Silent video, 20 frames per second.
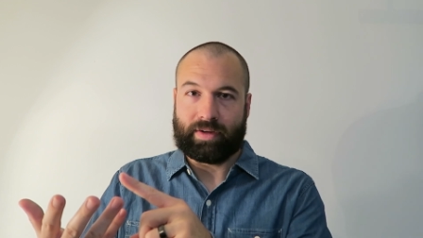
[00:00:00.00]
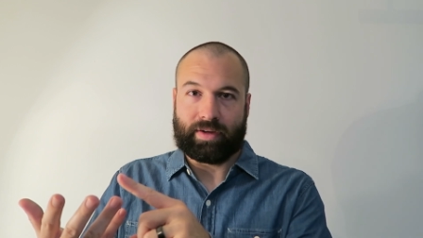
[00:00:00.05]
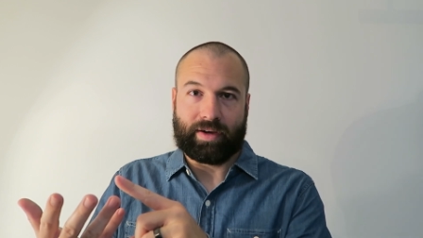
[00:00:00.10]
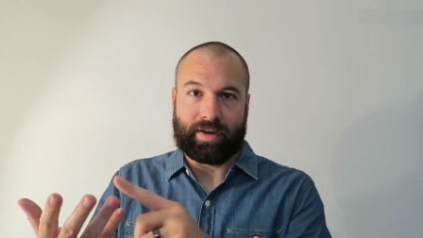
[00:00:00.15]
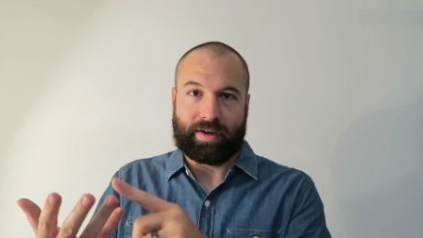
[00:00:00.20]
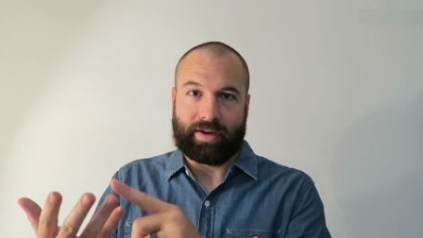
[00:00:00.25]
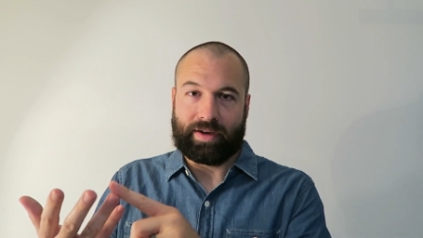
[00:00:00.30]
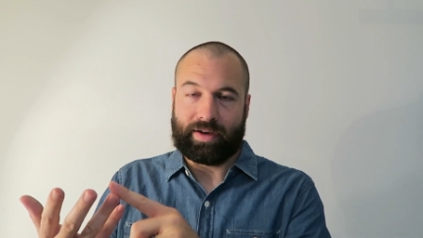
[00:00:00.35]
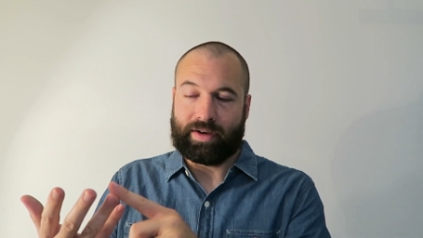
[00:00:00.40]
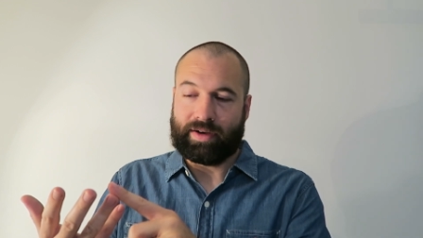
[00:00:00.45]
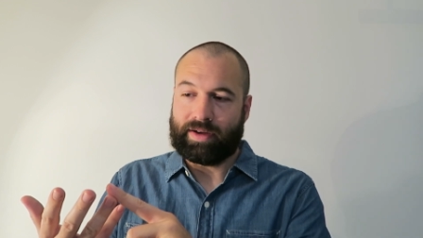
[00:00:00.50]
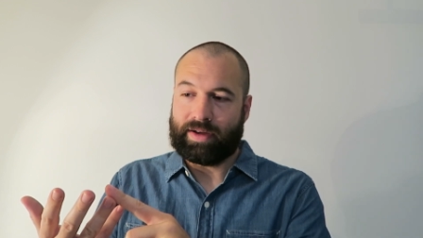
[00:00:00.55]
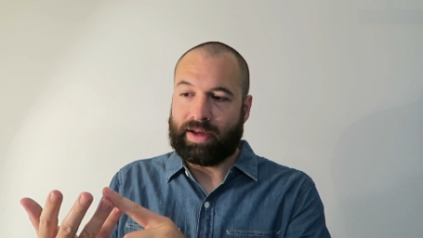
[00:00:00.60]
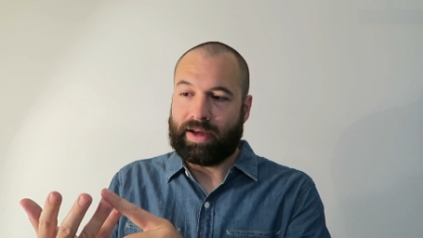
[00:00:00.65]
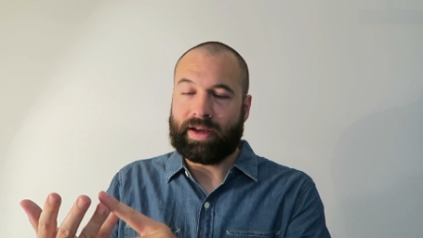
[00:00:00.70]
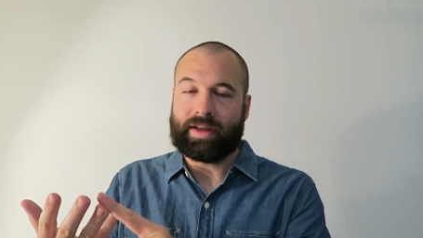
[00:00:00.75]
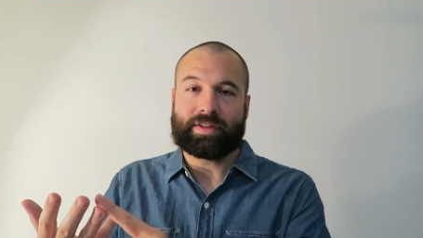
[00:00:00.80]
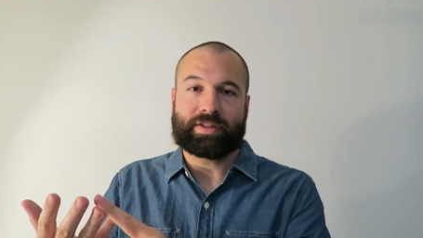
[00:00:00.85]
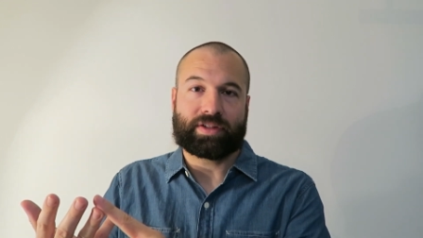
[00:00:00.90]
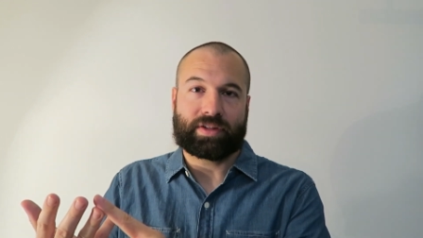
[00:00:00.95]
uh,
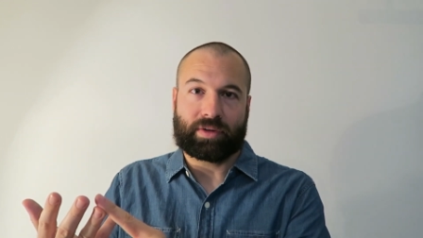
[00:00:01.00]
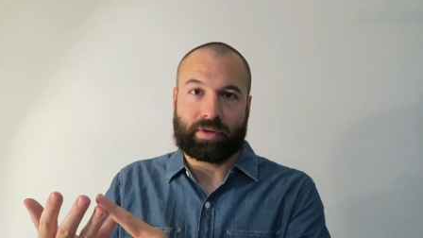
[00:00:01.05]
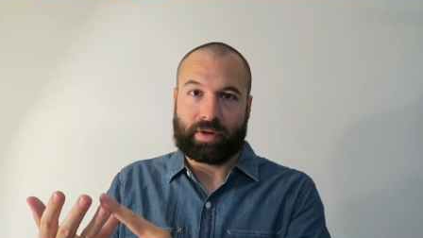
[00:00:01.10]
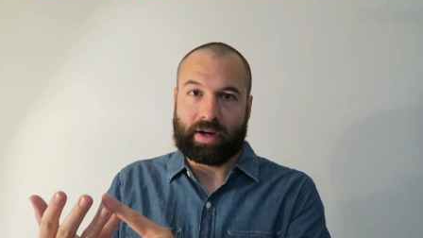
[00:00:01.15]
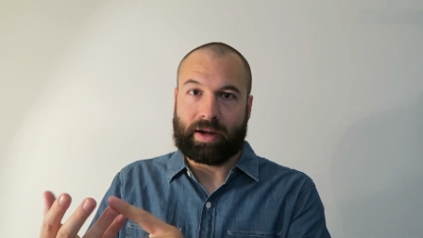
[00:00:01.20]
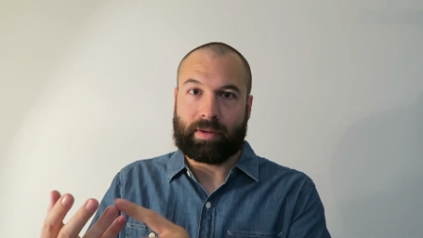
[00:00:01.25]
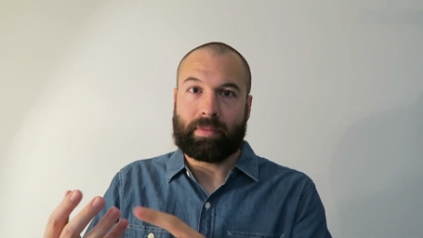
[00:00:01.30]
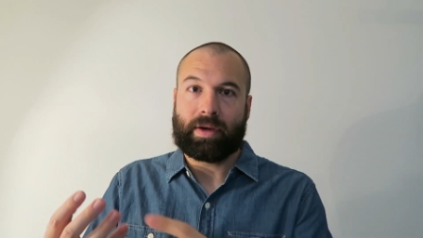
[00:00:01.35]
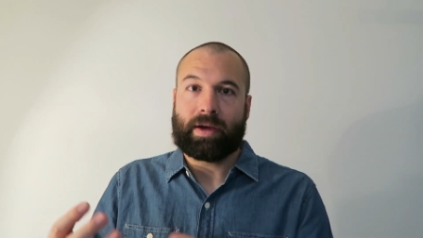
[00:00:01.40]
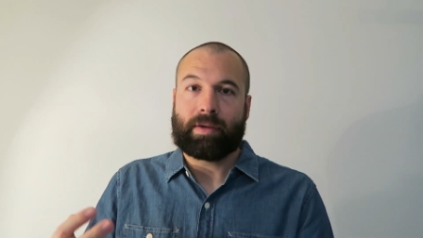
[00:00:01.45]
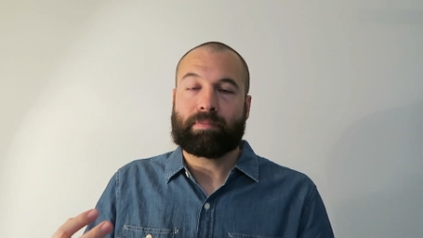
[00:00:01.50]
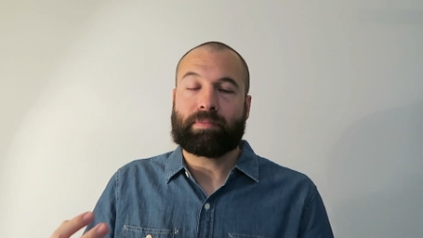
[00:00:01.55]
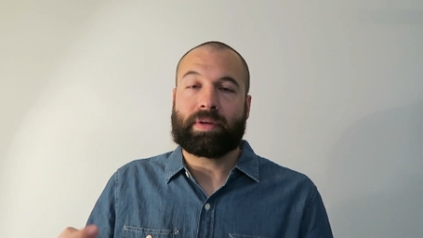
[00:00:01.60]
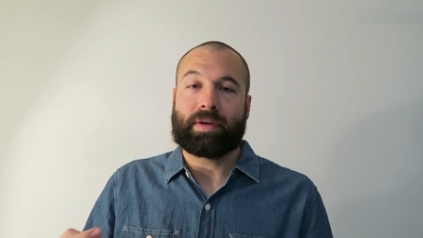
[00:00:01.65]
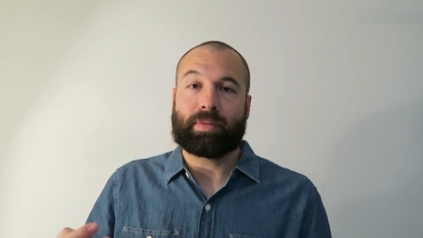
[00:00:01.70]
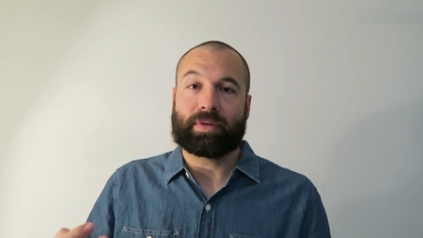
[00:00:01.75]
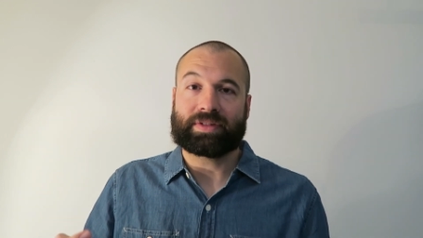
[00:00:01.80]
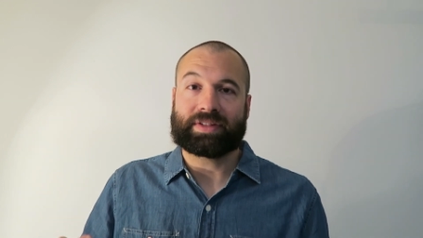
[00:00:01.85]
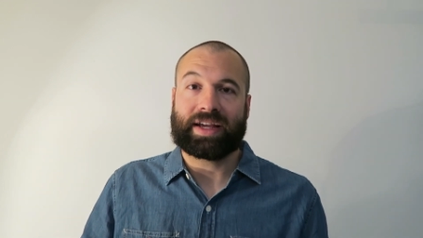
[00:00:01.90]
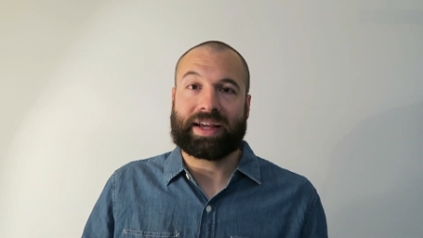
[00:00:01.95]
Instagram,
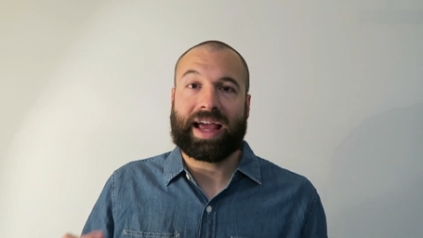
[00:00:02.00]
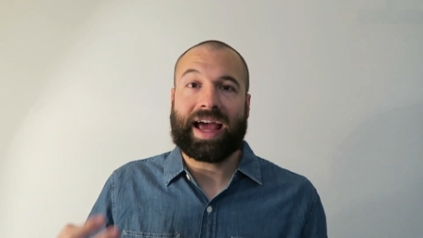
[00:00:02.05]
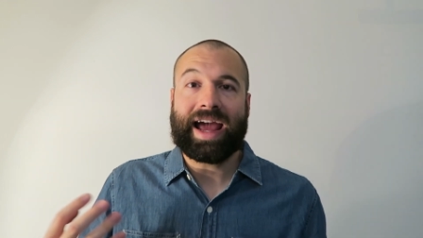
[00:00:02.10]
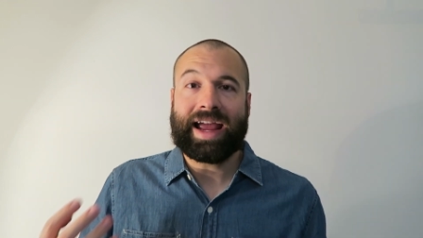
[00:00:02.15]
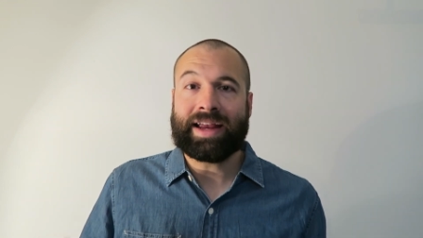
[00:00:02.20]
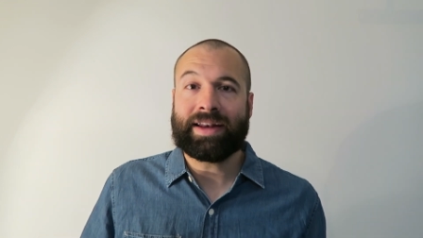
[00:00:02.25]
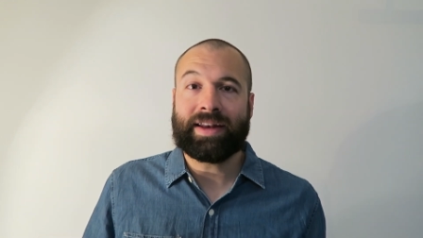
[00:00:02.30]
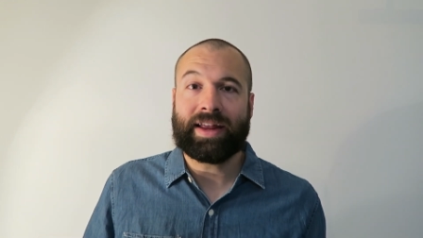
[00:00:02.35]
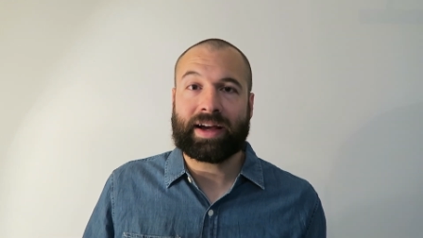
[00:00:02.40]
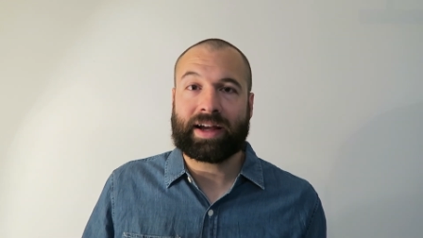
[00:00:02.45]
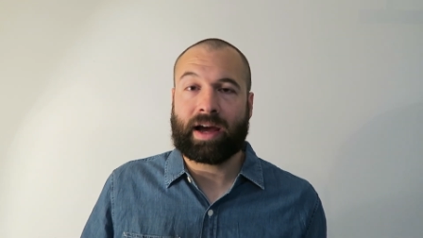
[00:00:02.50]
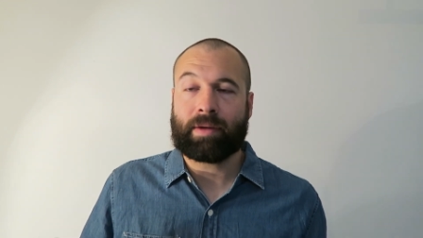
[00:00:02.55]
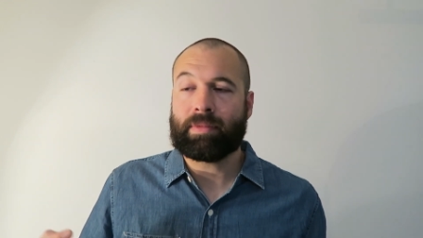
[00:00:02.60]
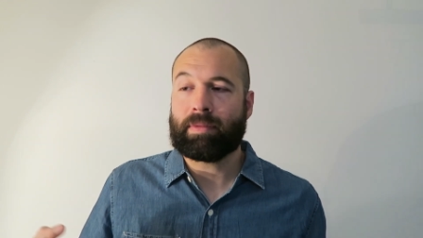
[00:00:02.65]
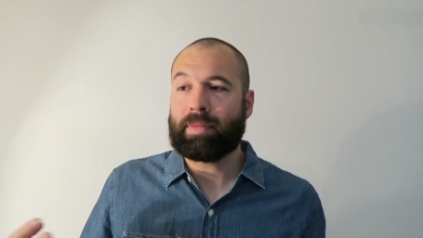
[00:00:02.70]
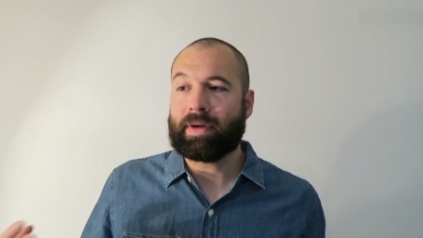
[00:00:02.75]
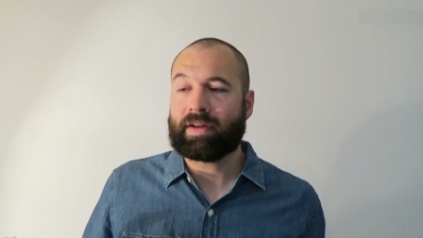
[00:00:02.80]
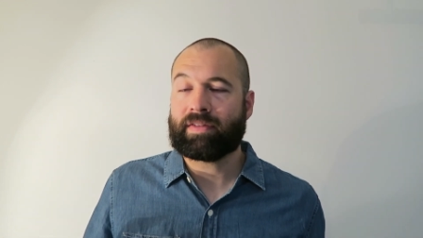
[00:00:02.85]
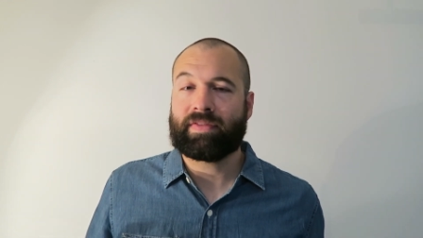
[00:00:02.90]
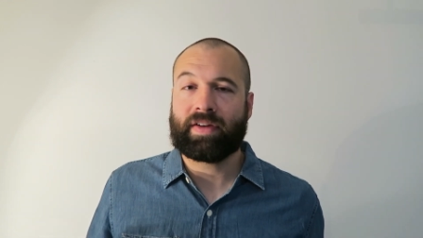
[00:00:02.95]
people saying, hey Nick, I'm
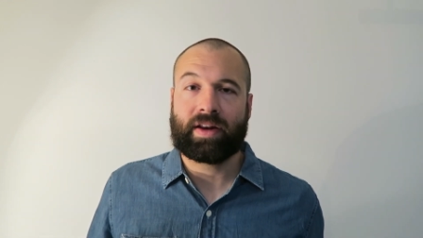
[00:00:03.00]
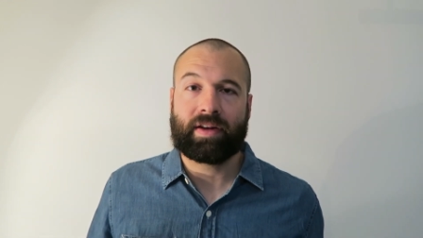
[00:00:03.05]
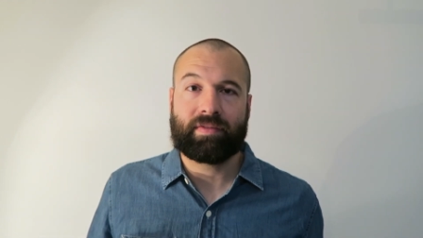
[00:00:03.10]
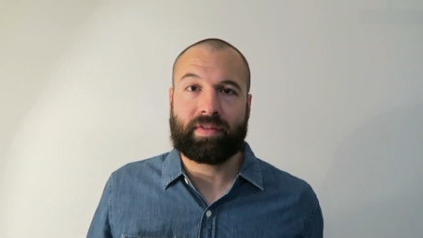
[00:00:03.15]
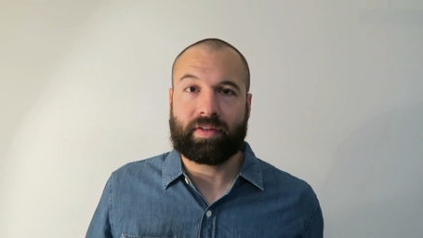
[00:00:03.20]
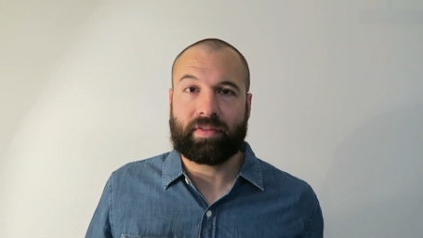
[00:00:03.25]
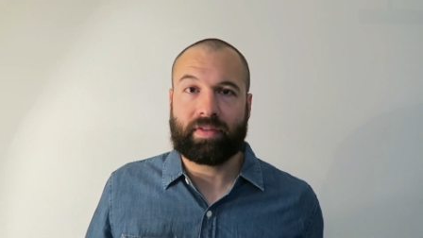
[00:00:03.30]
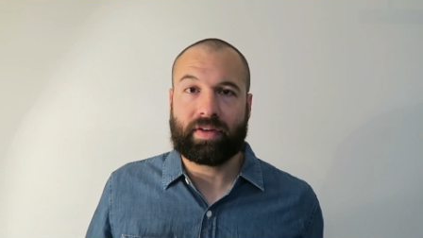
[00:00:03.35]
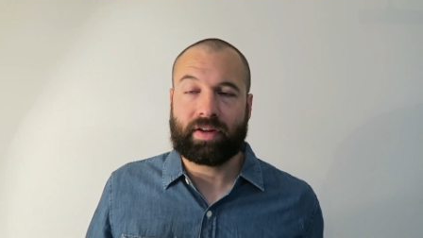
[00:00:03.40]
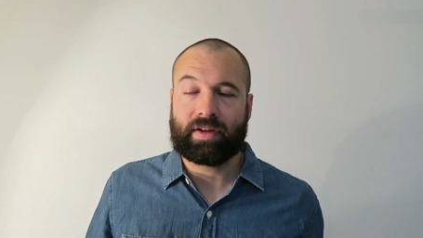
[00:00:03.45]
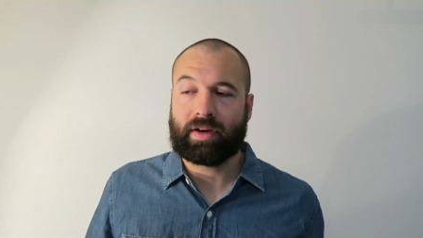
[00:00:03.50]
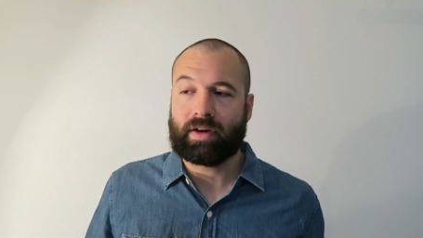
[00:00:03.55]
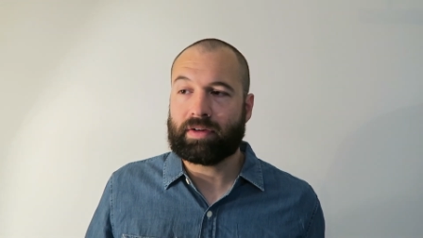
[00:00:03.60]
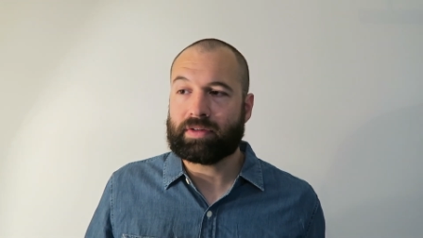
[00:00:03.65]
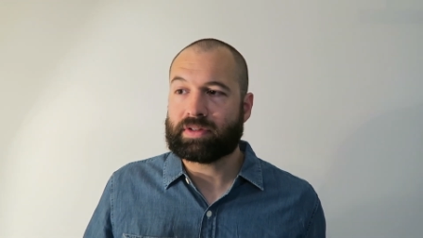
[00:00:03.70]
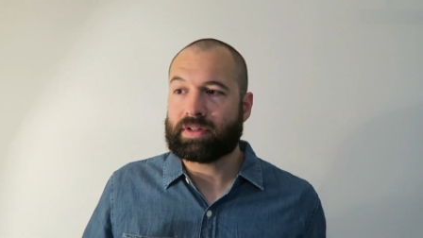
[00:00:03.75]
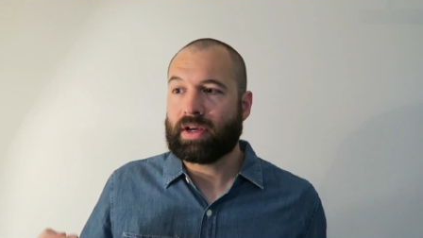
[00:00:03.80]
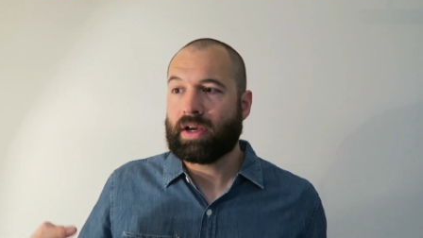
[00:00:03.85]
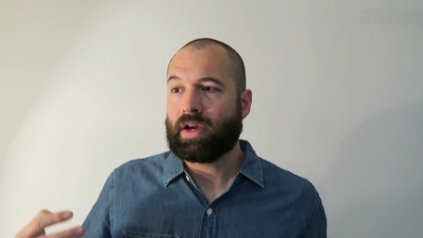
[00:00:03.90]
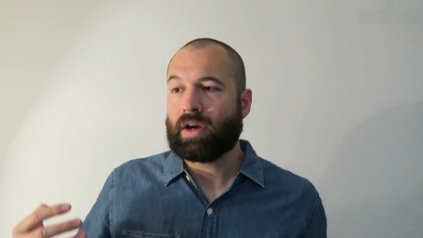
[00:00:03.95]
a big fan of your
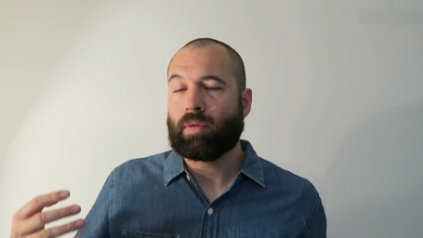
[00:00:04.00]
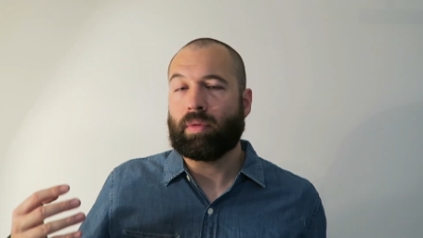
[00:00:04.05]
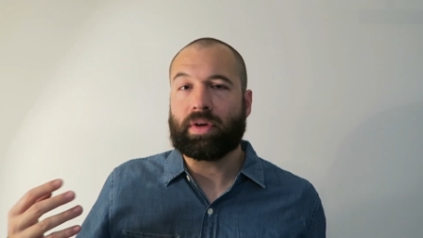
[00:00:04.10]
videos.